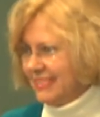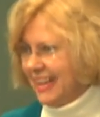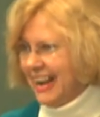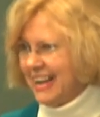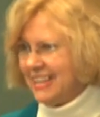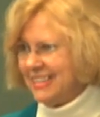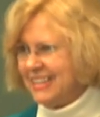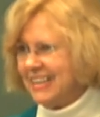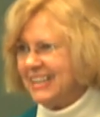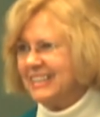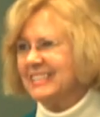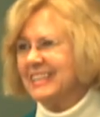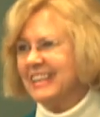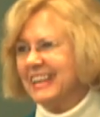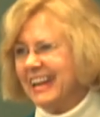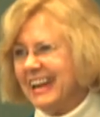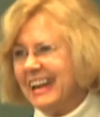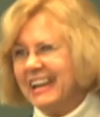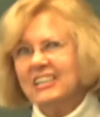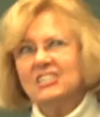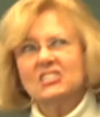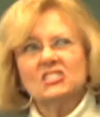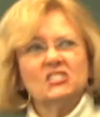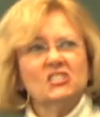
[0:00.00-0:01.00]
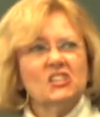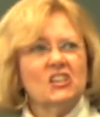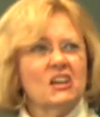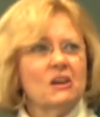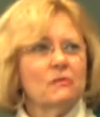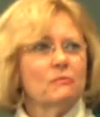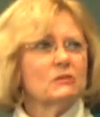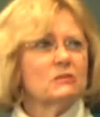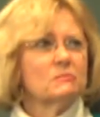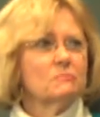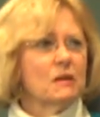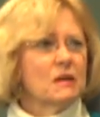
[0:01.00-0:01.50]
I think in the last year
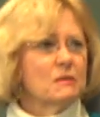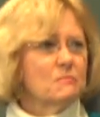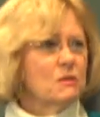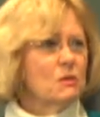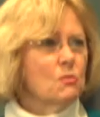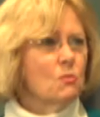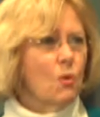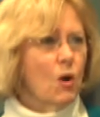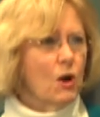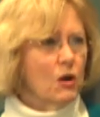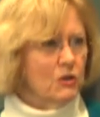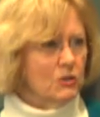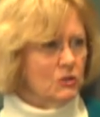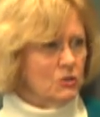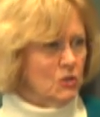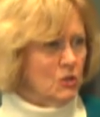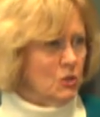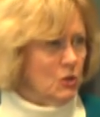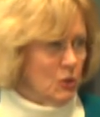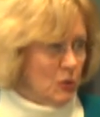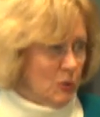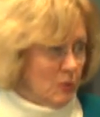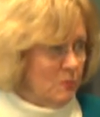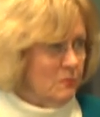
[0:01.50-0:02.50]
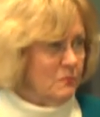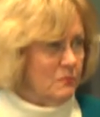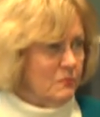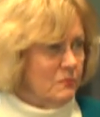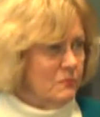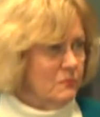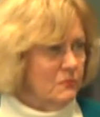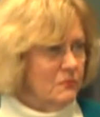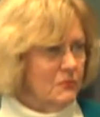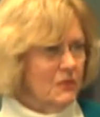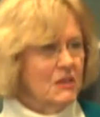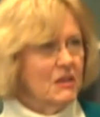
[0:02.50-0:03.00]
it was maybe one or two,
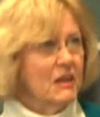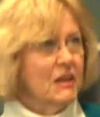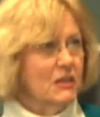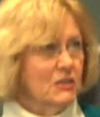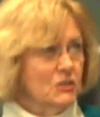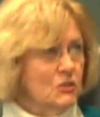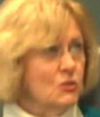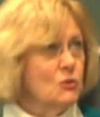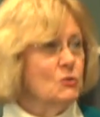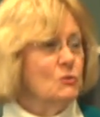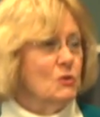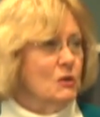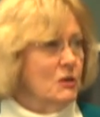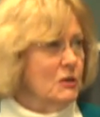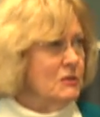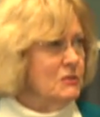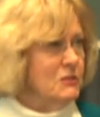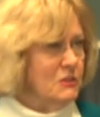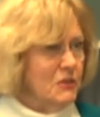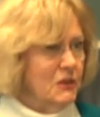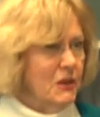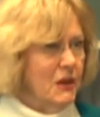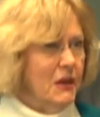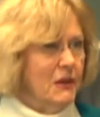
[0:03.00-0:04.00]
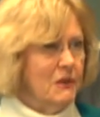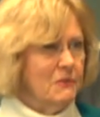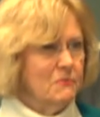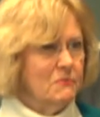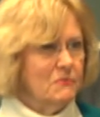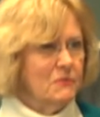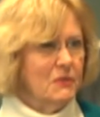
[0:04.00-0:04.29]
in the last two years, okay?